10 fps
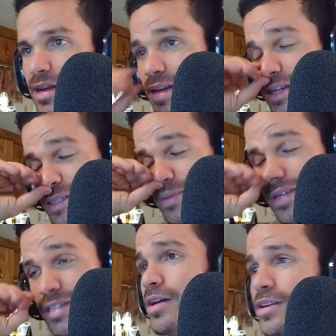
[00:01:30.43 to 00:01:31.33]
because
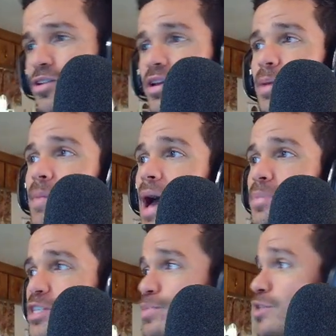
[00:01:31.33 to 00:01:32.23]
sometimes you're in a map,
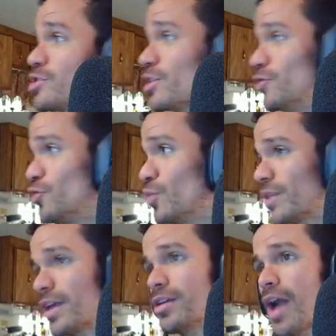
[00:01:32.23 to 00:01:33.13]
especially a new one
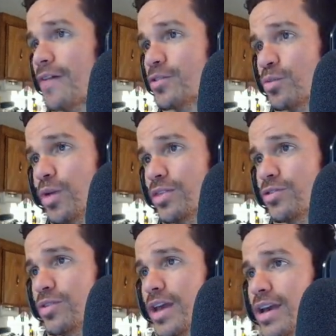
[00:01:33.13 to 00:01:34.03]
that you haven't went
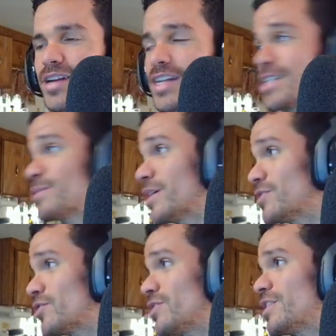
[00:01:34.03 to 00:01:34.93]
through yet, because
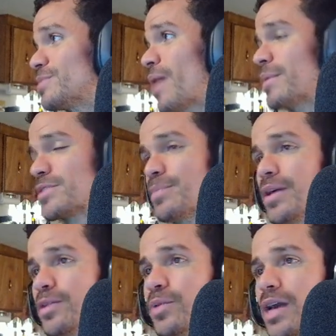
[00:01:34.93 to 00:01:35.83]
sometimes you're in these maps,
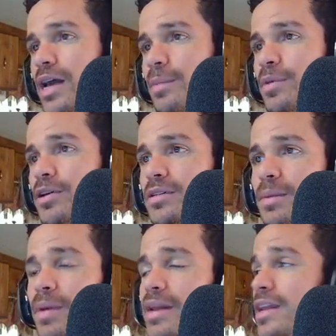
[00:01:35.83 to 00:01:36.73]
depending what kind of build,
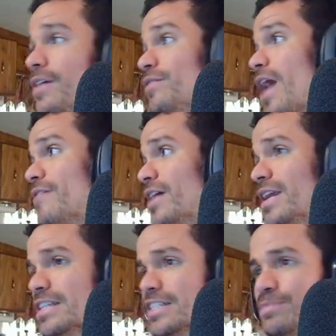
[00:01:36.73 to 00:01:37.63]
depending if you have
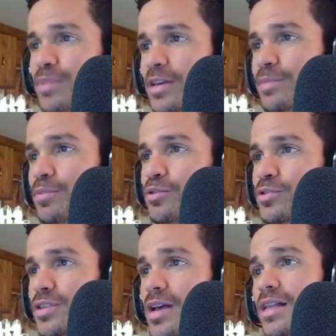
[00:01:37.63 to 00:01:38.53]
any speed
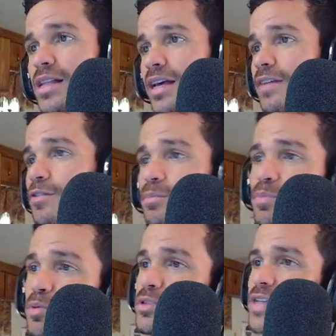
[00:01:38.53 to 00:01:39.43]
boost, like if your
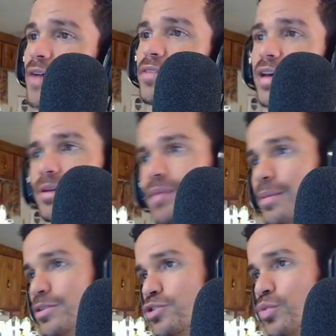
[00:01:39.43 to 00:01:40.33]
boots have like
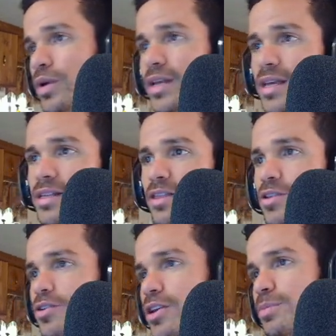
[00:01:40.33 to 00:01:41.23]
maybe
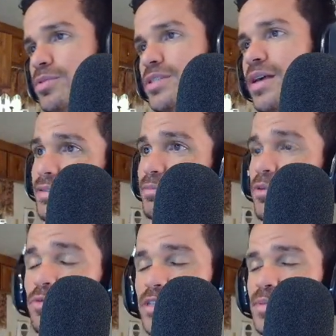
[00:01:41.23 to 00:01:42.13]
20-30%
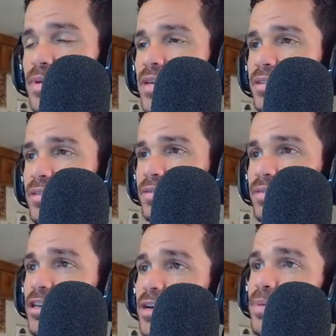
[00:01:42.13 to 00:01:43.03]
movement speed,
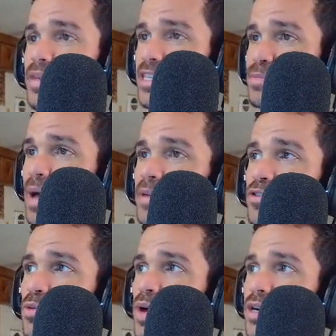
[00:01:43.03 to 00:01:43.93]
you could be in these maps
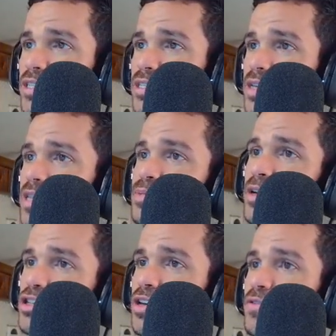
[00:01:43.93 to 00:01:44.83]
for a while,
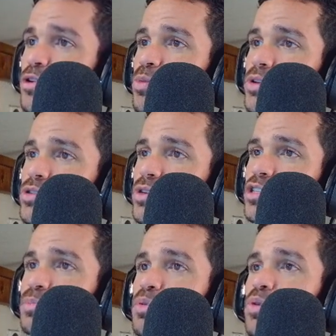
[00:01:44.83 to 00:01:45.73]
especially if you want to
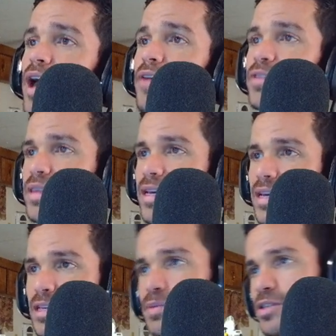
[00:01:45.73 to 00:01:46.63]
explore everything,
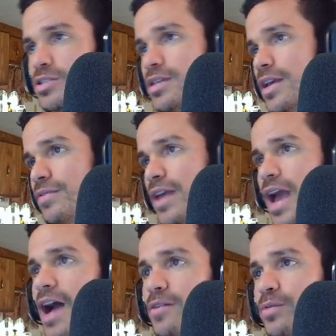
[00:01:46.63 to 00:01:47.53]
especially if they
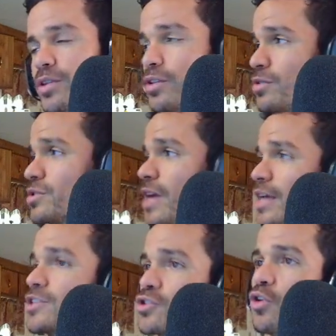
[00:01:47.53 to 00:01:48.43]
have one of those
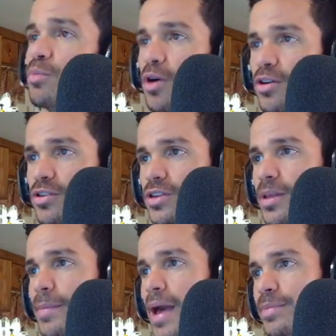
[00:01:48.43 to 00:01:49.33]
like skull markers on
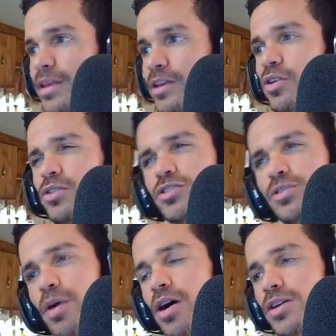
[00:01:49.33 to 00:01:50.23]
the map that you know there's a
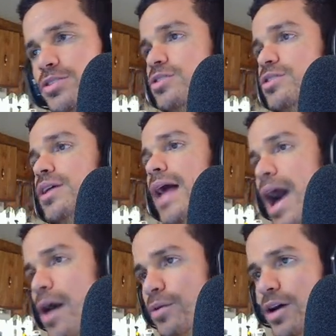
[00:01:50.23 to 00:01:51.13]
boss, or you're
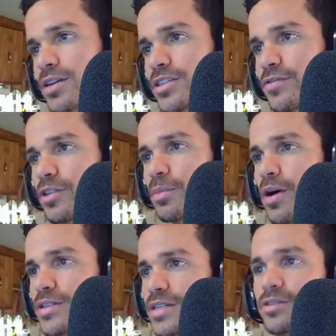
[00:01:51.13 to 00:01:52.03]
hunting for the
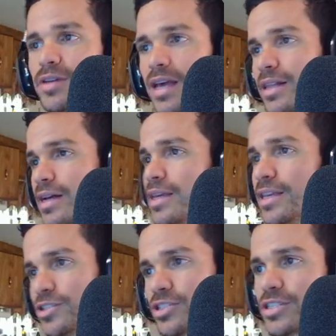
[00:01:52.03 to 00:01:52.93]
boss and you don't get
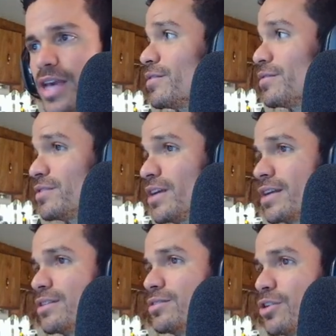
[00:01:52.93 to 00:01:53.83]
lucky just yet. You got
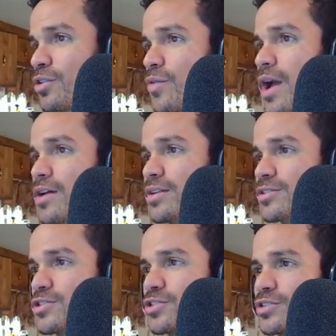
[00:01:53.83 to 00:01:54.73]
to look around
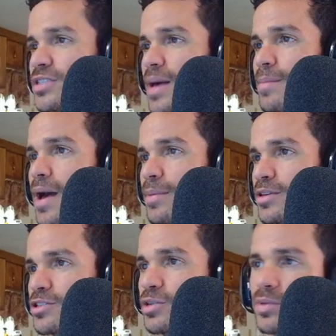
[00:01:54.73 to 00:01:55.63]
and search that map,
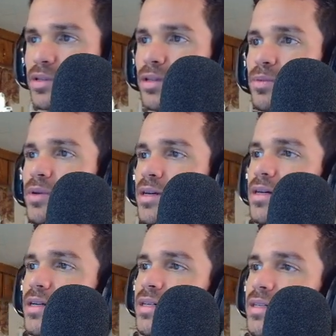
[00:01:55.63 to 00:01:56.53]
because you want
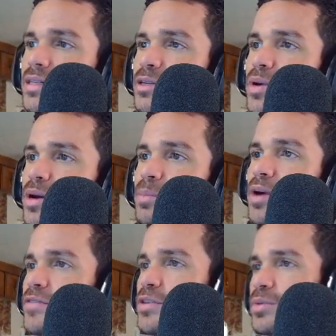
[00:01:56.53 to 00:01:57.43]
a
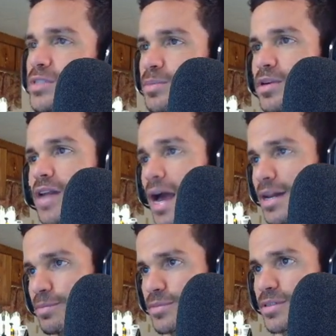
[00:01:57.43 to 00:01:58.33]
buff, you want some good
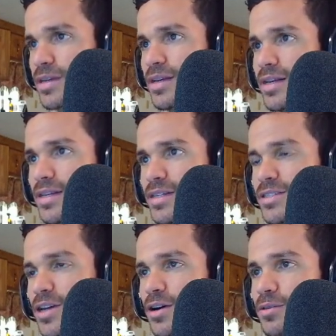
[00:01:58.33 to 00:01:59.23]
items.
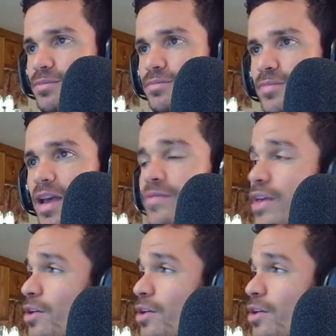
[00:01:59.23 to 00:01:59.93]
So if they don't